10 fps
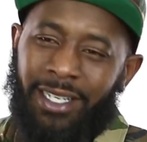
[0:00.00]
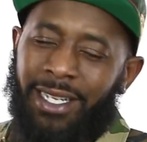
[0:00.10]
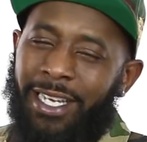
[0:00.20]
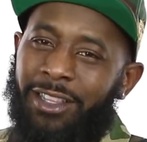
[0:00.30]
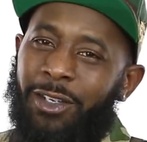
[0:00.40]

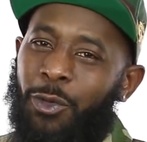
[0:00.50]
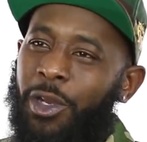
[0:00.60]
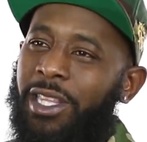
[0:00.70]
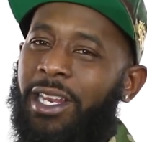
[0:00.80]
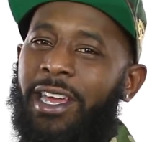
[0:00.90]
like the
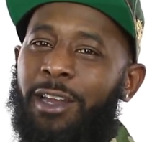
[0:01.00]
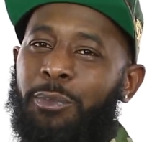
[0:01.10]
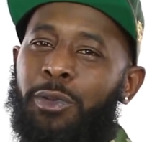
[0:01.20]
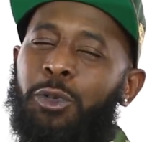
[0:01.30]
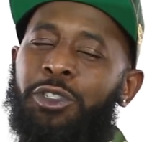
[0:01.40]
way that I
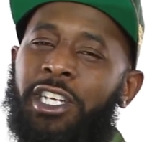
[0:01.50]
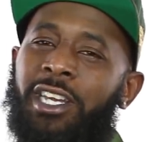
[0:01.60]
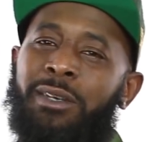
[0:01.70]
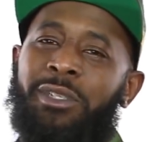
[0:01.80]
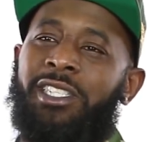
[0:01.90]
approach
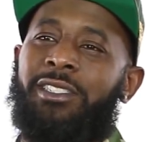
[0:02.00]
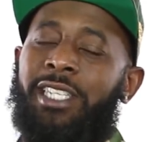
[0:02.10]
comedy,